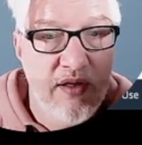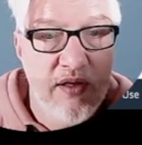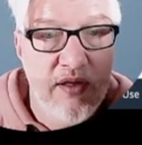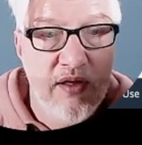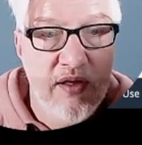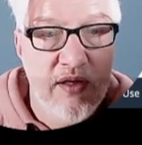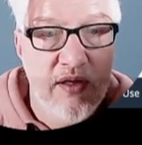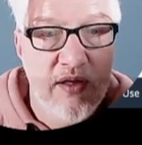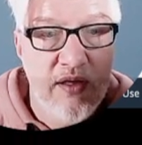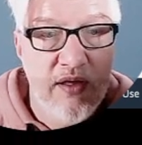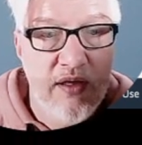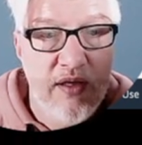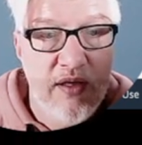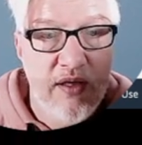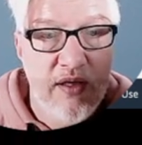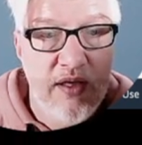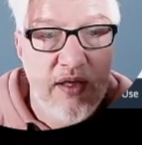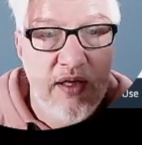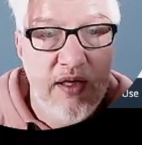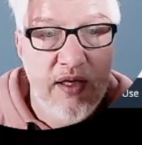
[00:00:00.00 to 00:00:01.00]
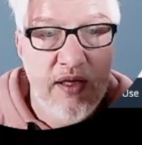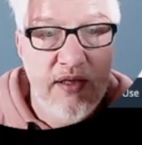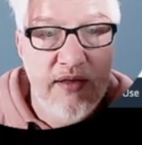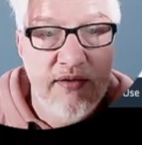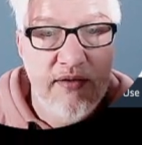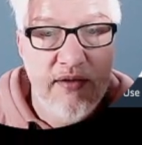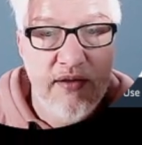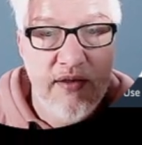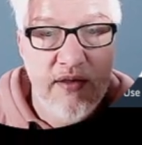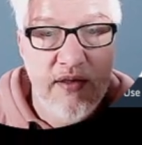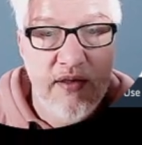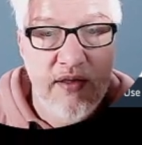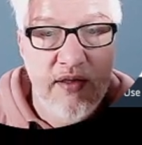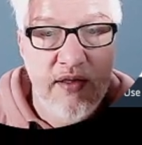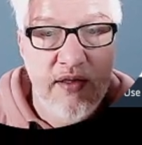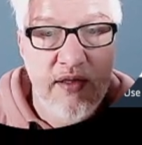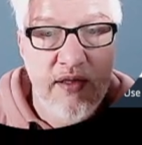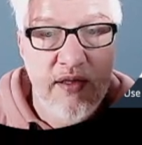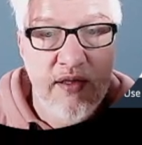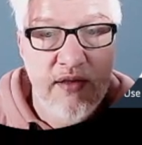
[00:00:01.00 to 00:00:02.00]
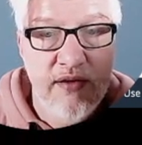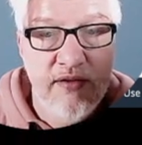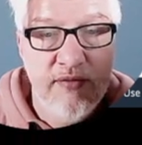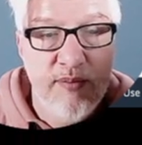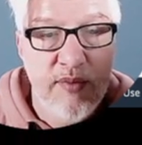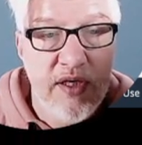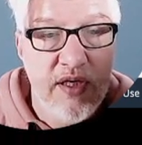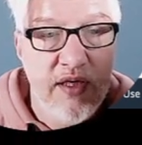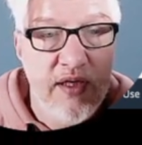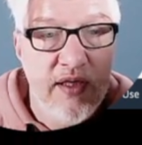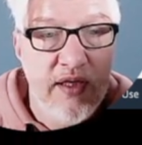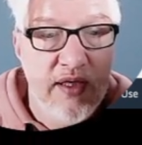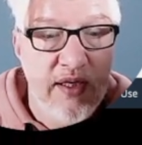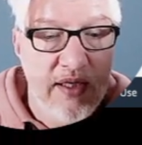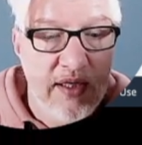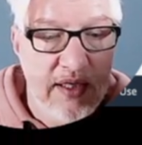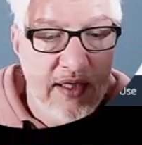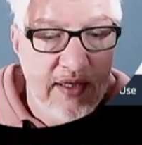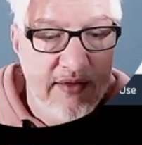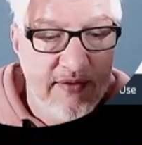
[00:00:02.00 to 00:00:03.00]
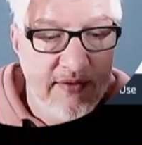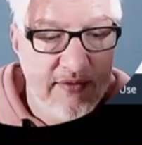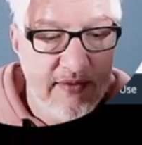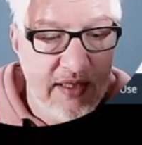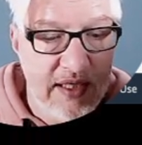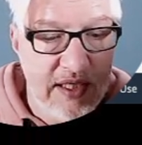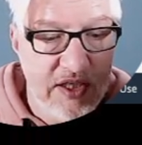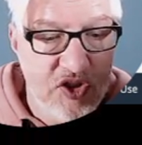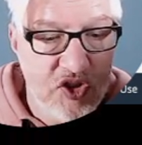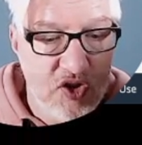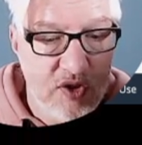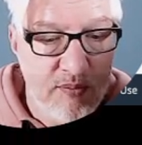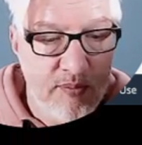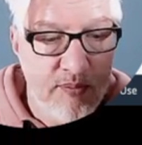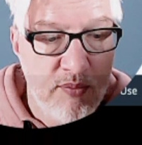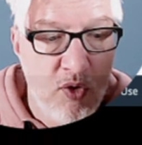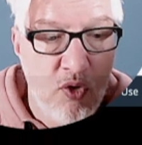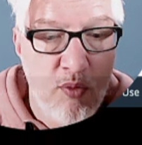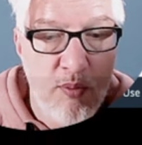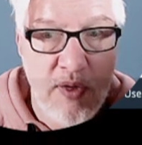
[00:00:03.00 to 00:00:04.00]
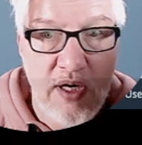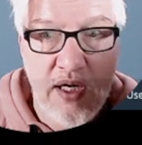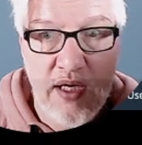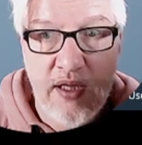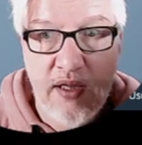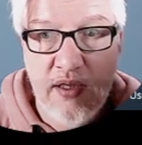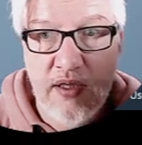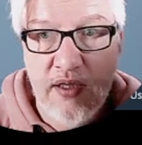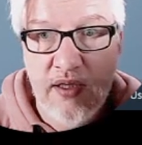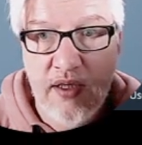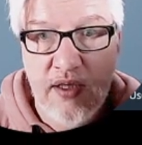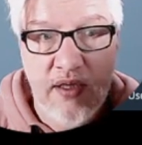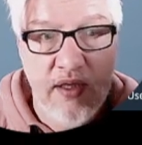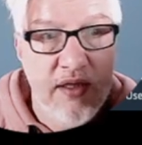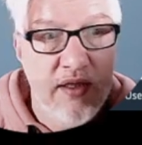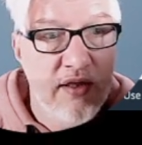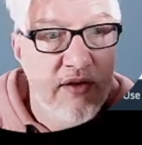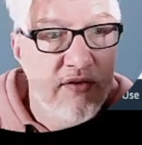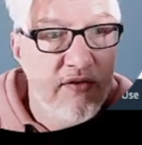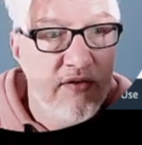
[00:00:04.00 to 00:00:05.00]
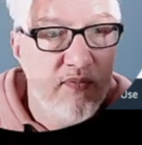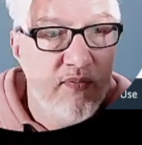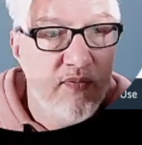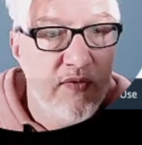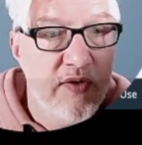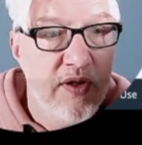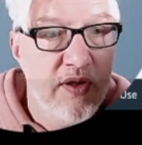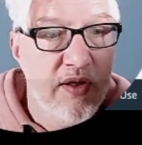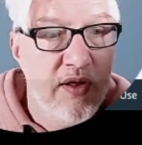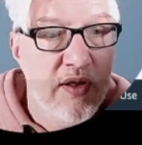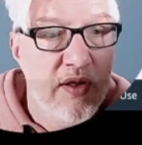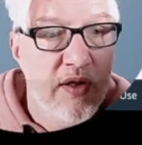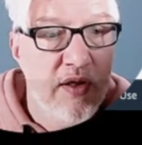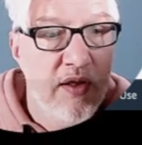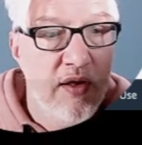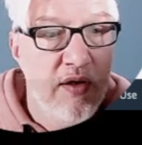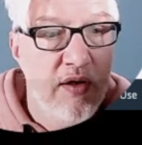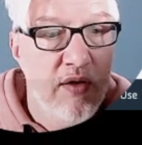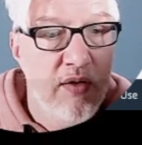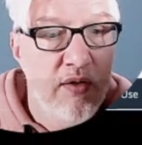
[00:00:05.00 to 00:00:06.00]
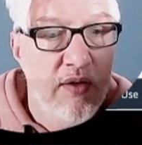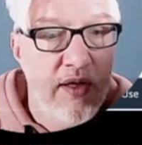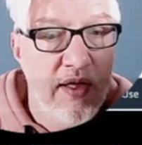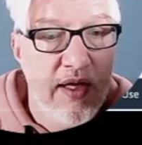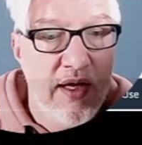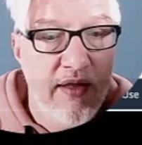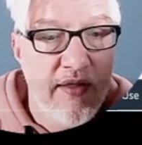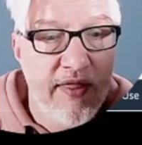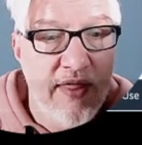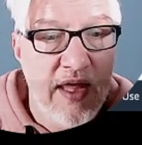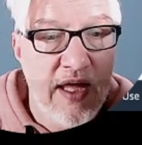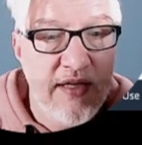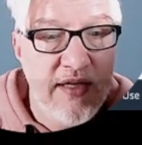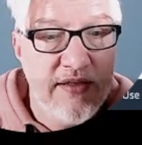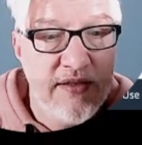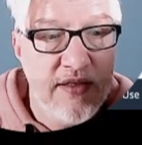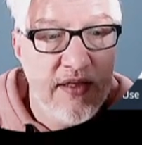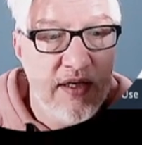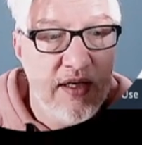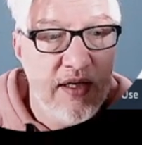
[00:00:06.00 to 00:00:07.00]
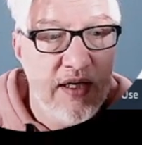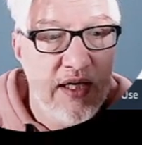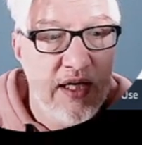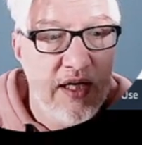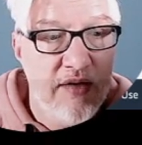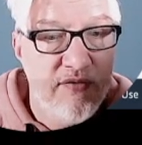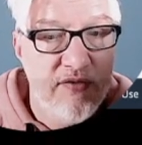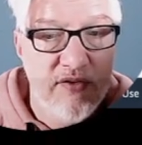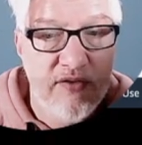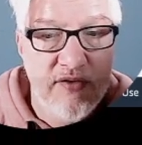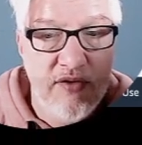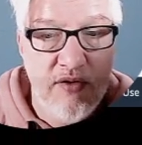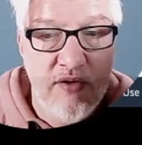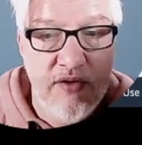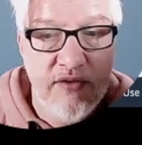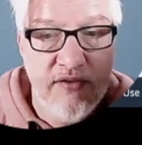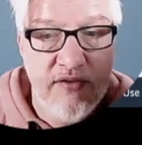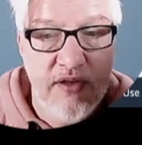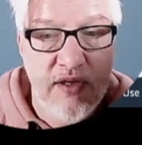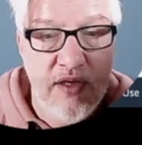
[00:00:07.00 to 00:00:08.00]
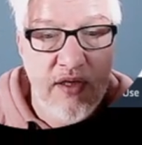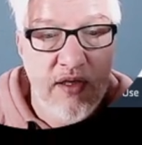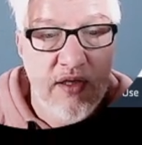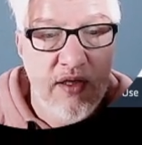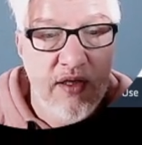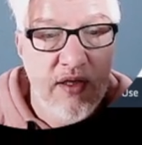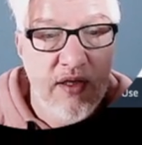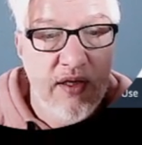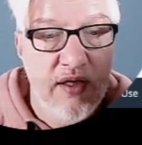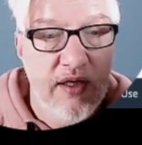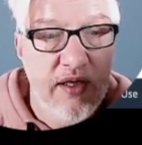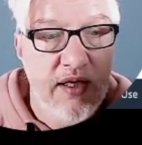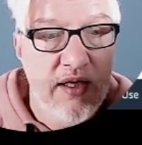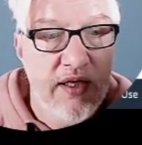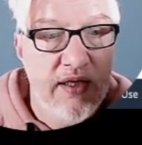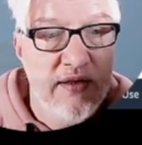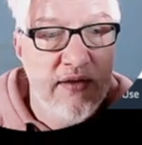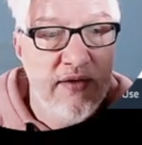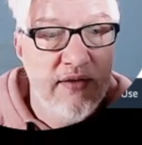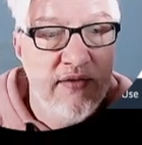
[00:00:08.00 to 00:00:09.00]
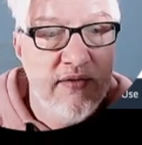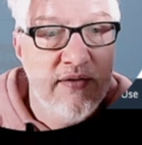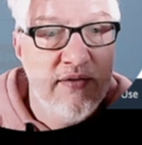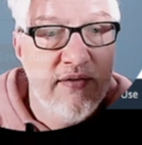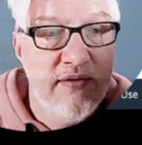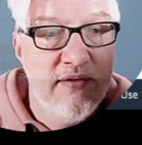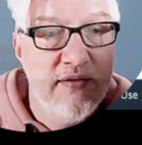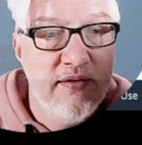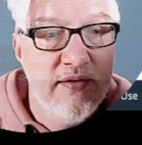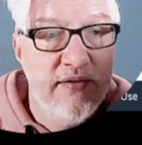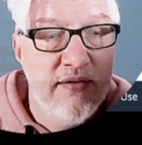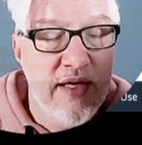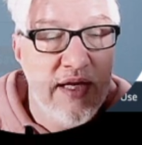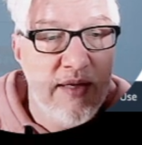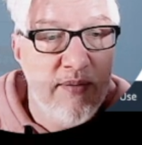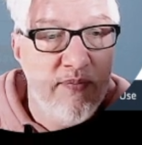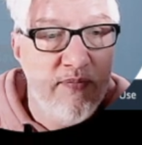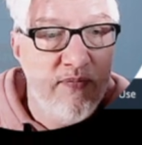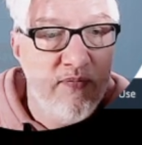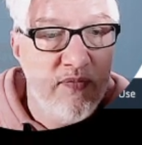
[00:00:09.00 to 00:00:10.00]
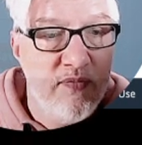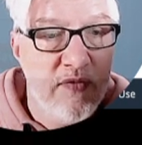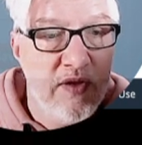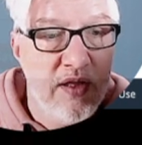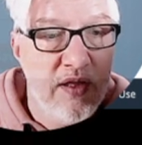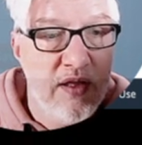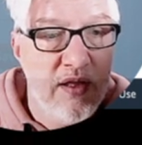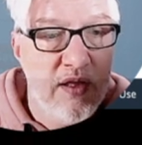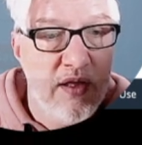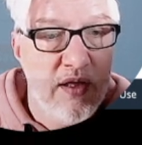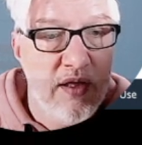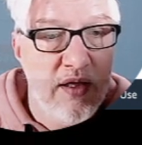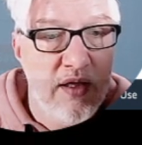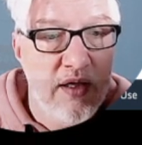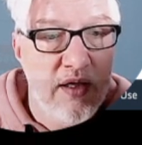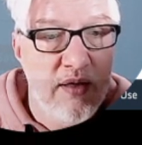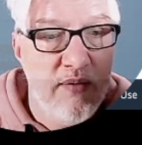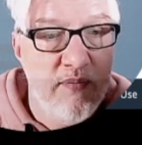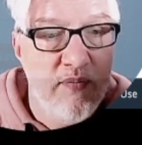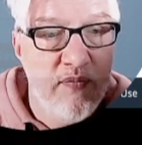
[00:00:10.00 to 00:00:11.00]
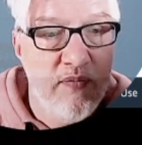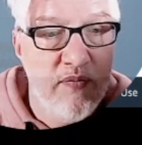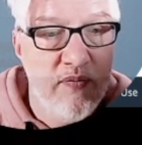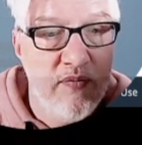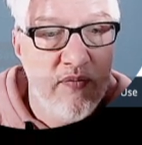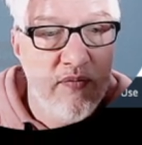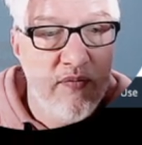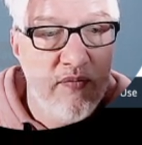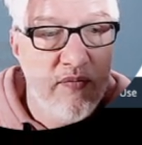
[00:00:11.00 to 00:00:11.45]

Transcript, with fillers: And here is my SSH mobile security group. Looking at that, I have a source. And this is the same. Um,